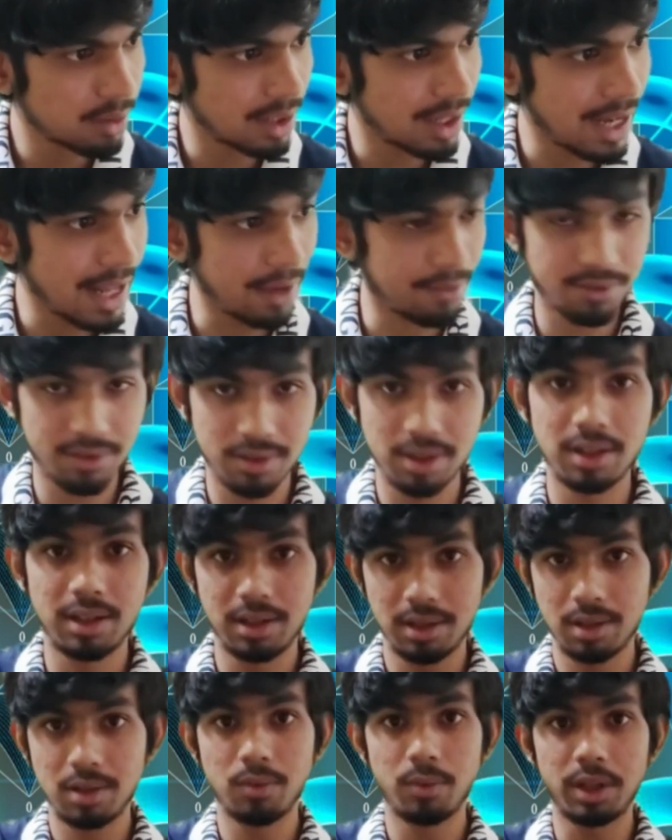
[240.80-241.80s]
to the left
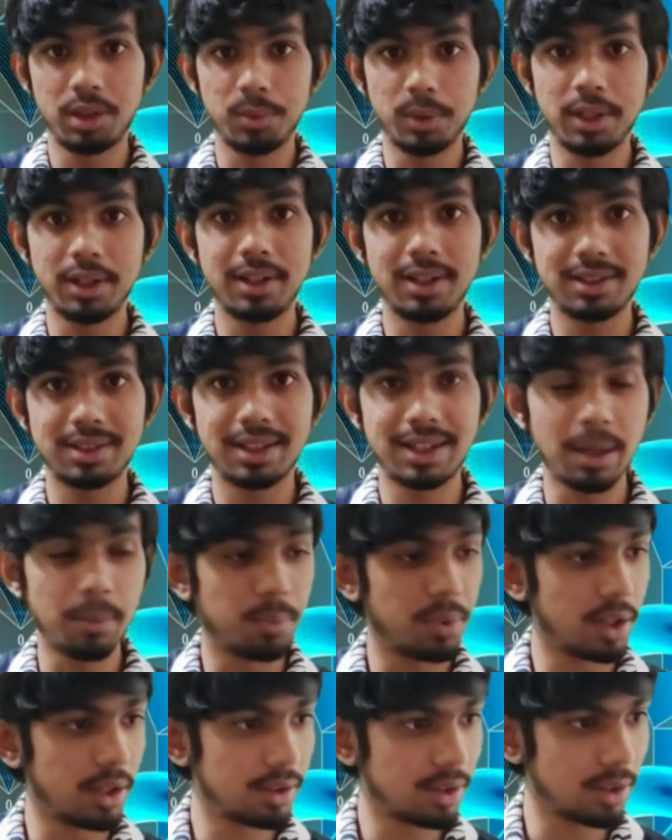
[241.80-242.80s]
when you increase the
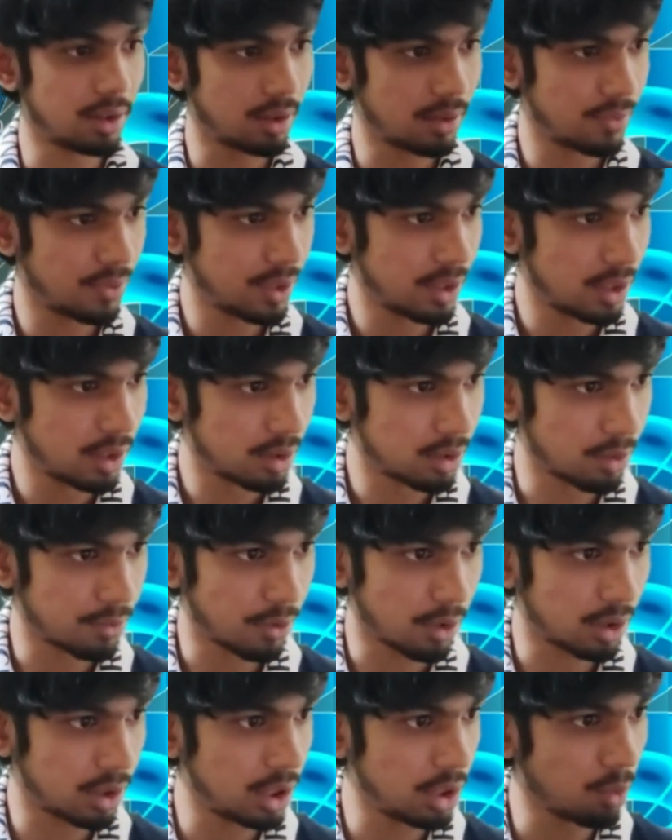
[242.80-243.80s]
temperature. So
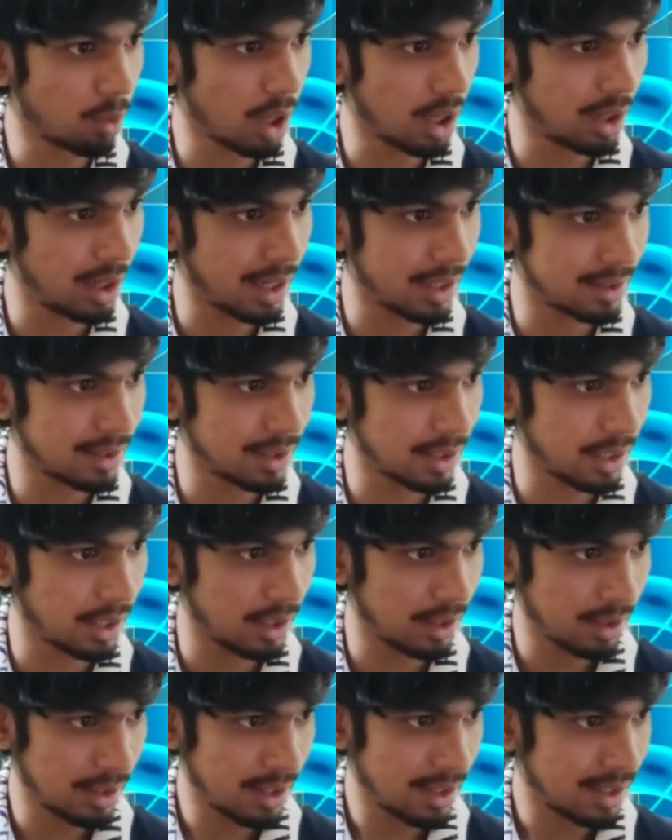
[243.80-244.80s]
for T1, let's
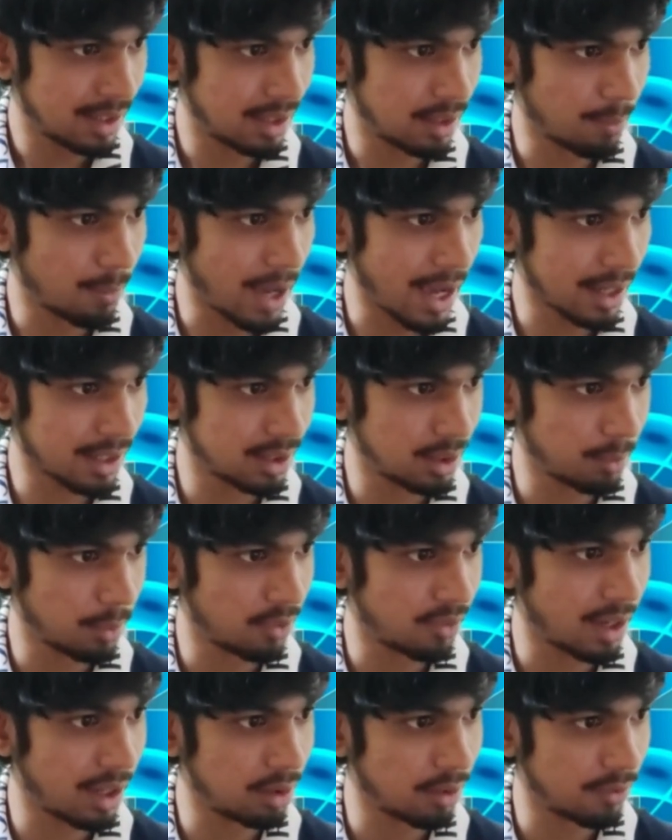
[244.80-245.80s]
say the
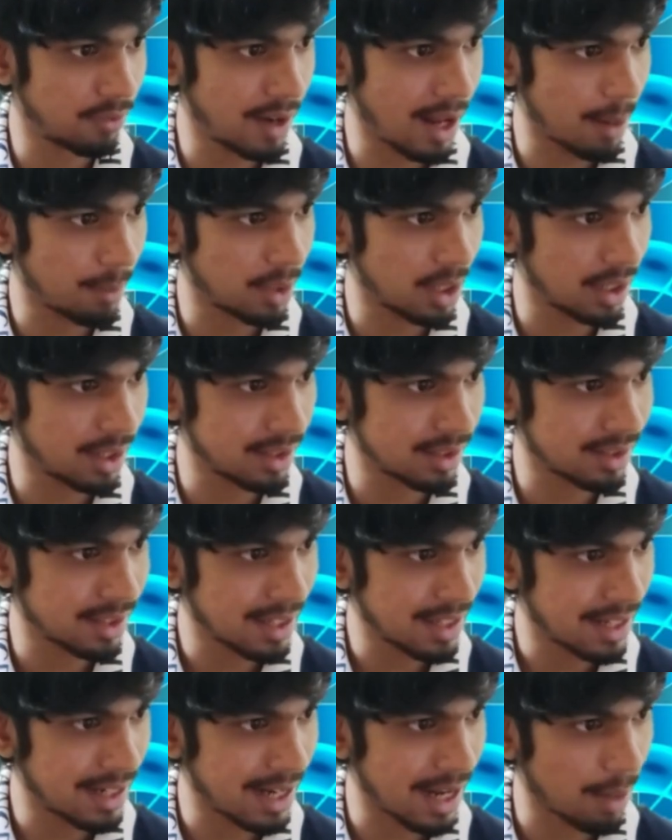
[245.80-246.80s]
maximum value of lambda
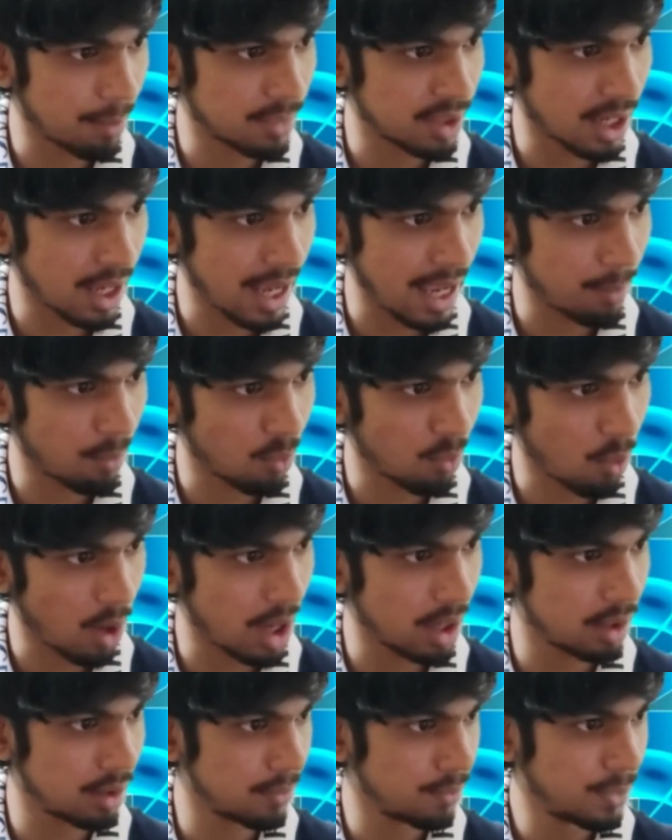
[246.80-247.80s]
is lambda
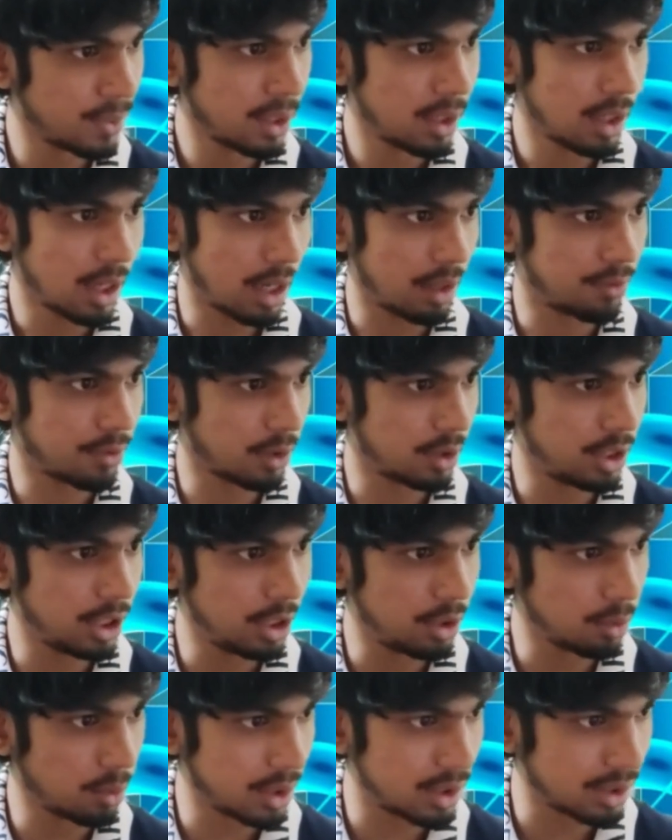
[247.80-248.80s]
m1, and for
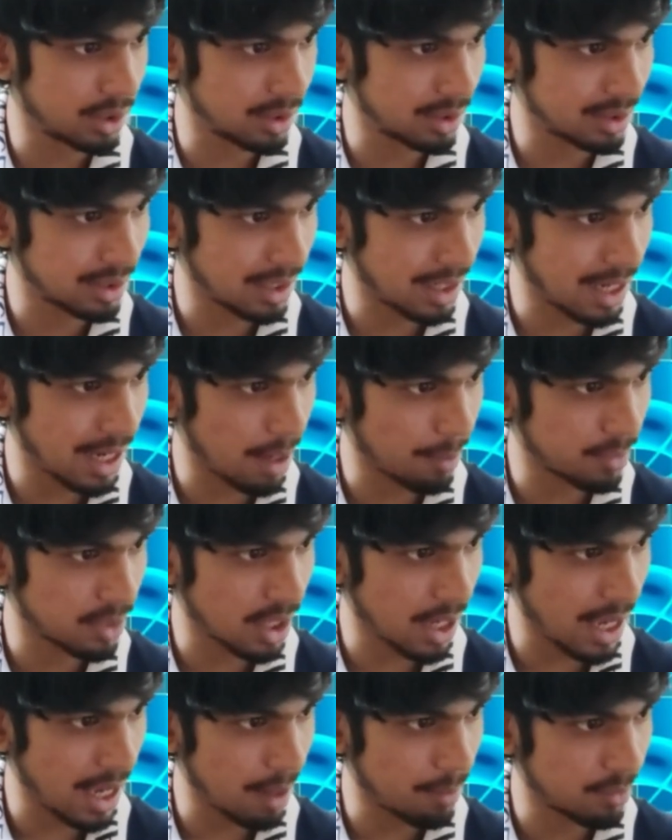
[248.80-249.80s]
T2 it is
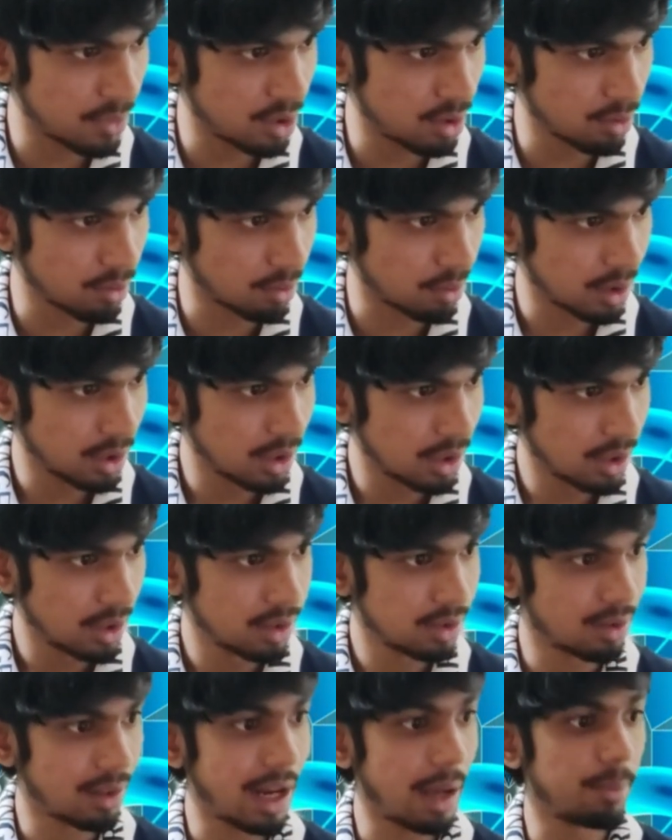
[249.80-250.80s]
lambda m2.
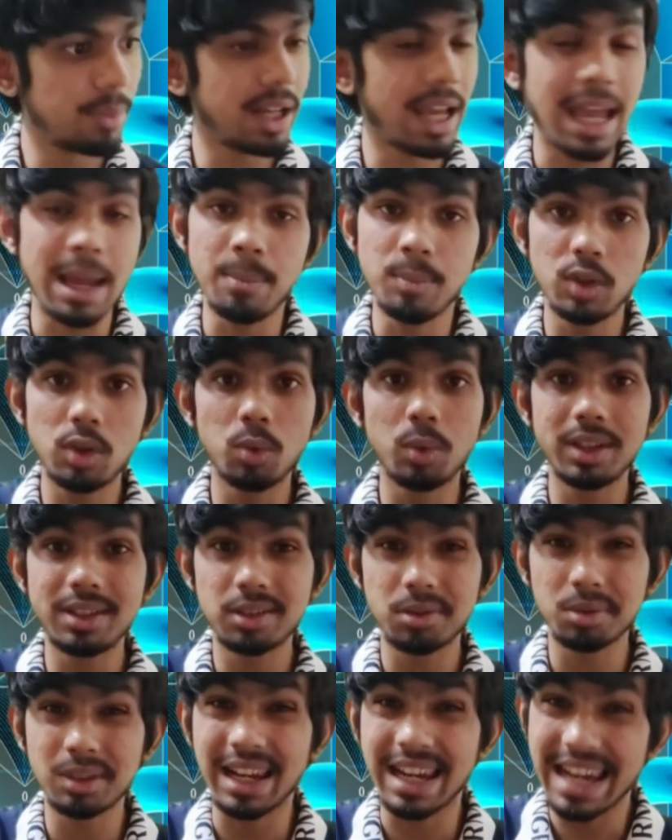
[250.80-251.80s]
So lambda m2
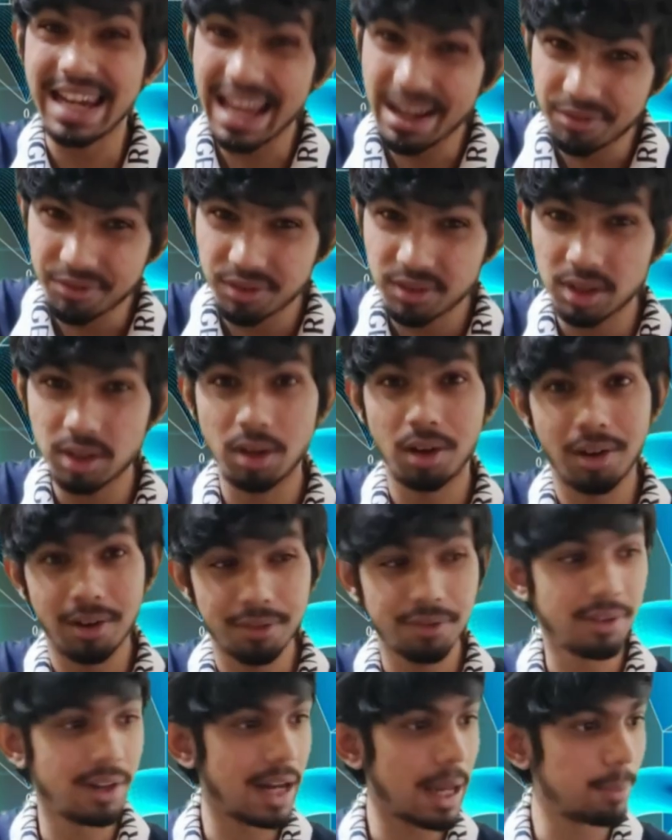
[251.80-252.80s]
is to the left
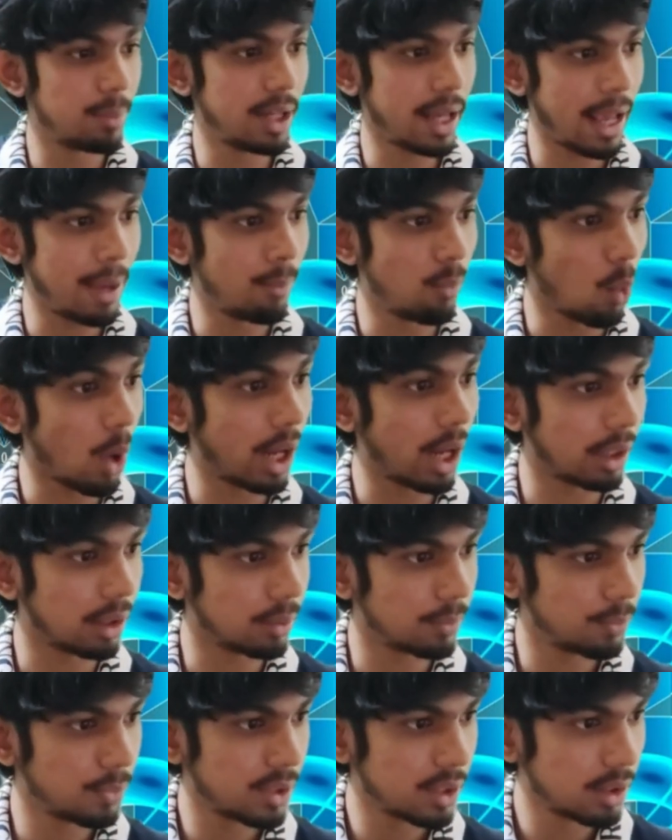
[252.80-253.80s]
of lambda
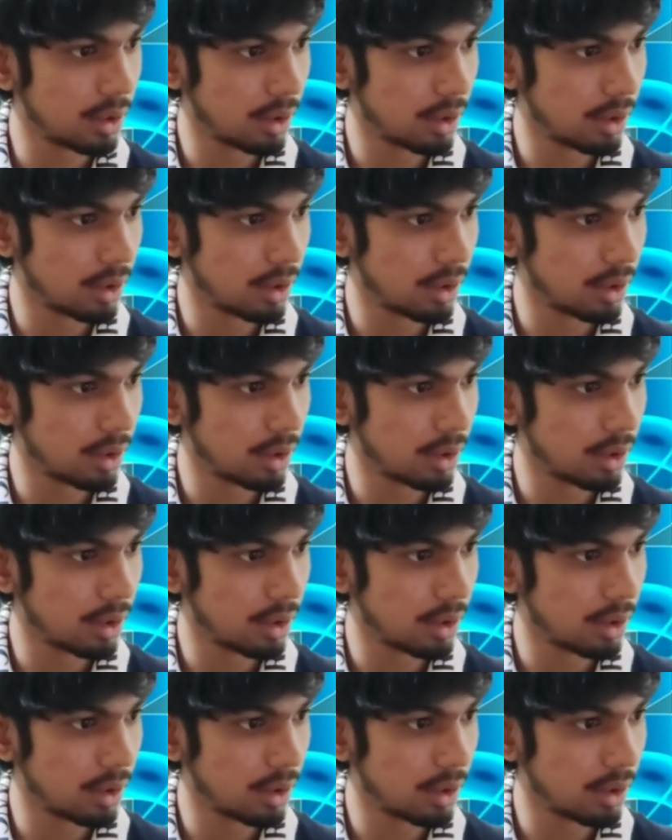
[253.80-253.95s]
m1,